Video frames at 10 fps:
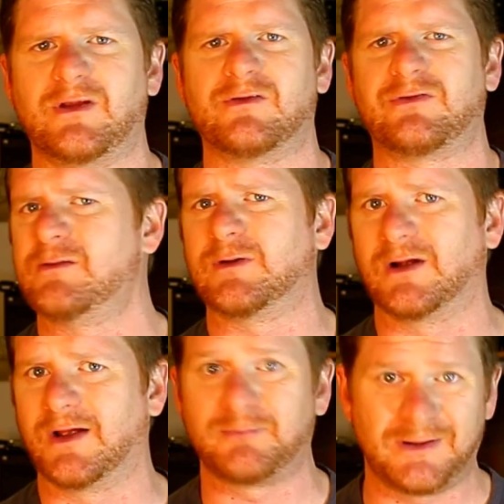in the cinema,
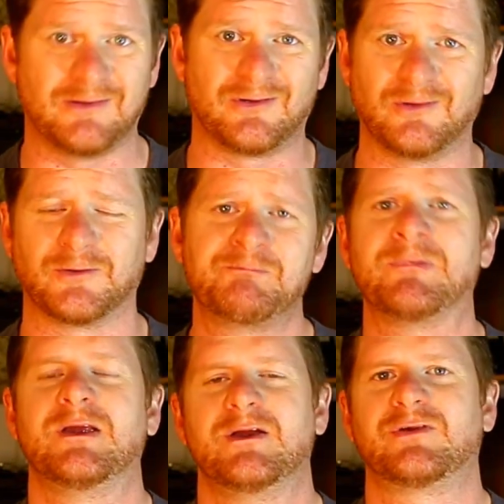guys. Please don't.
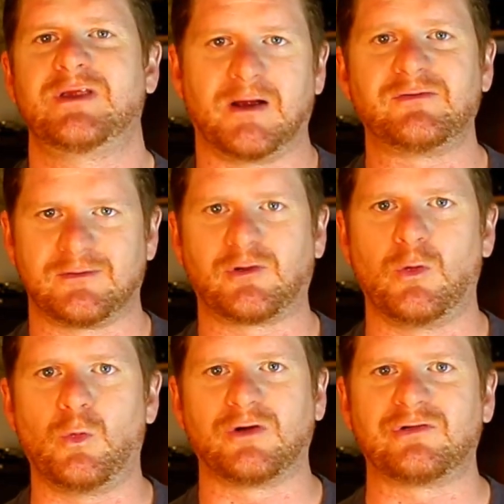So yeah, guys, go
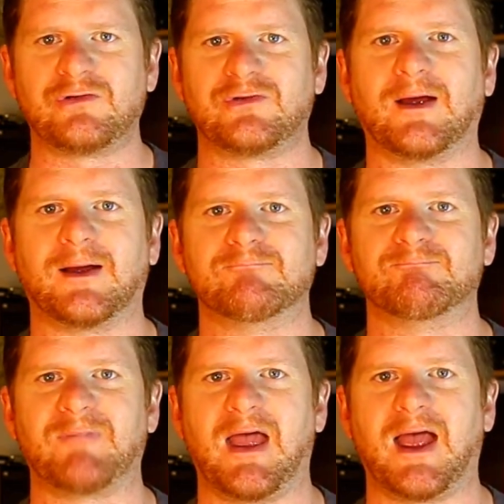and watch it.
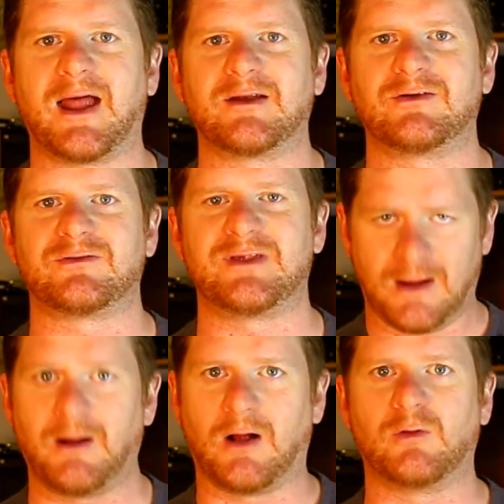And
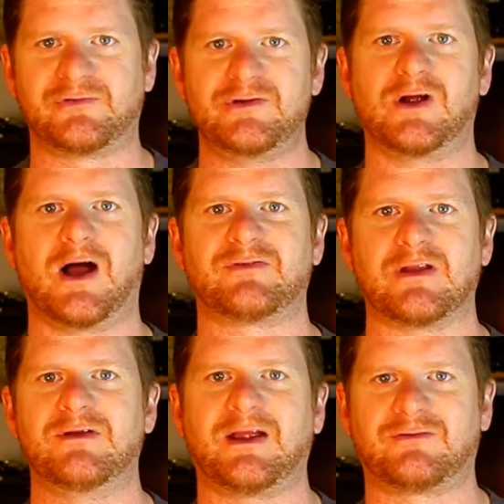yeah, I'll see you guys
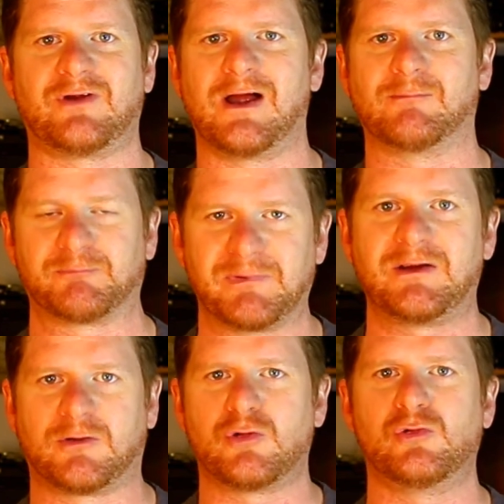next time.
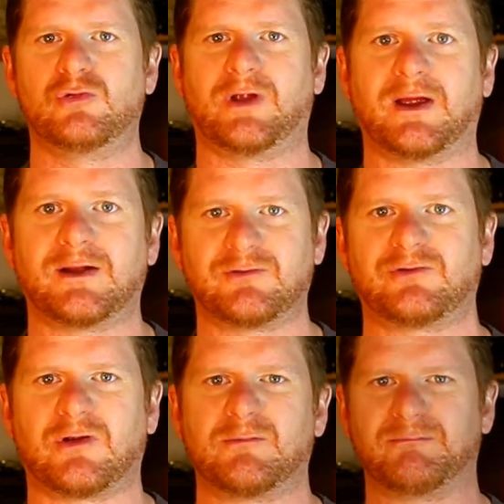Be cool
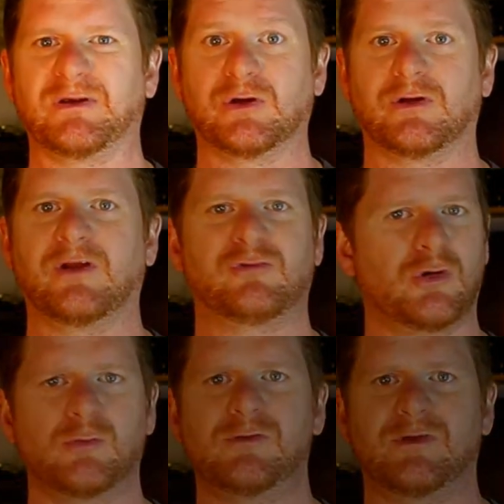and be good. Enjoy
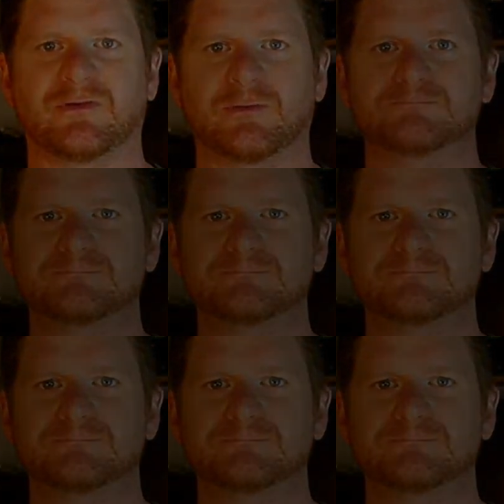your movies.